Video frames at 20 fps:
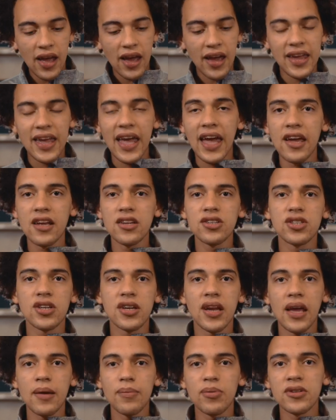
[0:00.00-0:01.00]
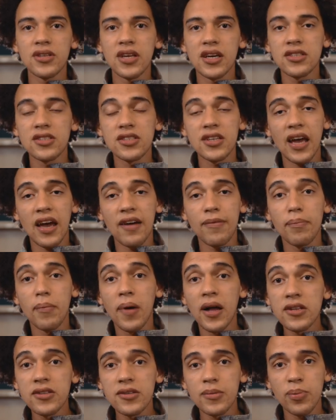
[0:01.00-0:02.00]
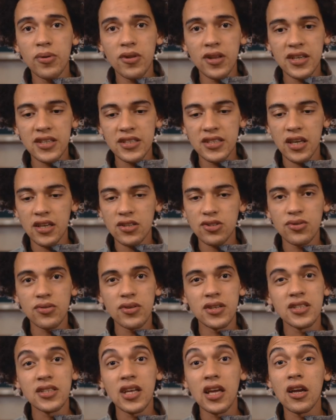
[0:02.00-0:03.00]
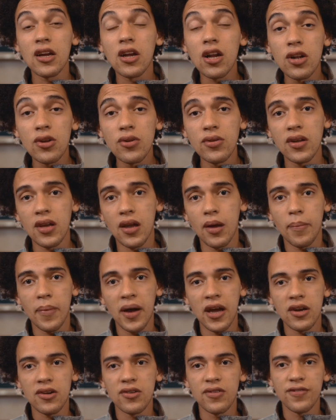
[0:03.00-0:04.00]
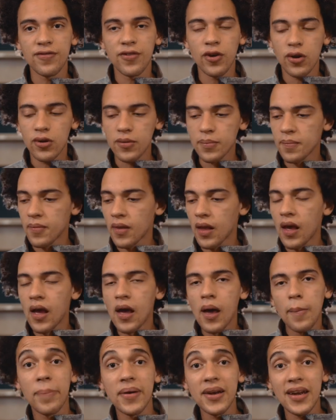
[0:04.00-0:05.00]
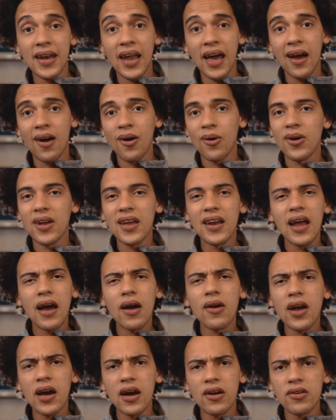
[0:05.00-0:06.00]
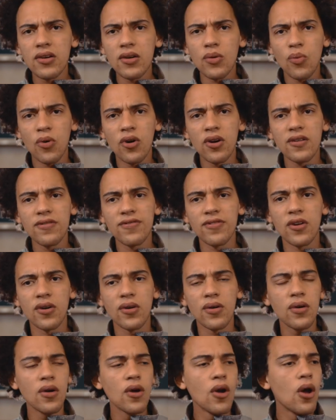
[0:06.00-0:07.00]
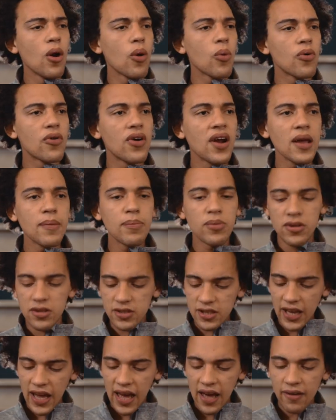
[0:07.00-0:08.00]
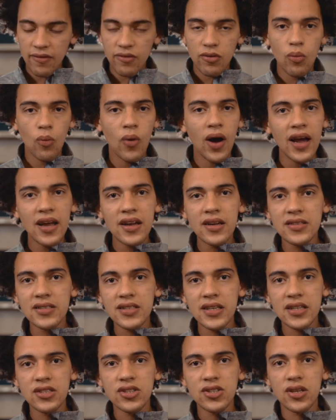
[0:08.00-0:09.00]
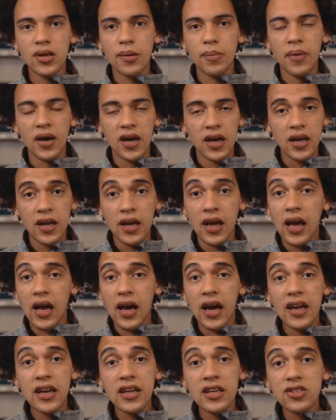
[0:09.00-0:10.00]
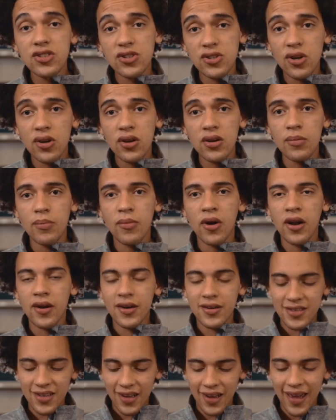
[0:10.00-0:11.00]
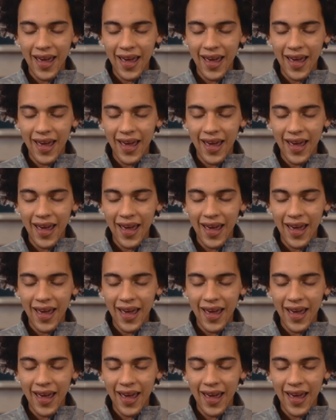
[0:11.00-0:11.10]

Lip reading: A cage enabled us to have multiple accessories, including a microphone, but now in our current workflow, we're able to have wireless HDMI, an external monitor,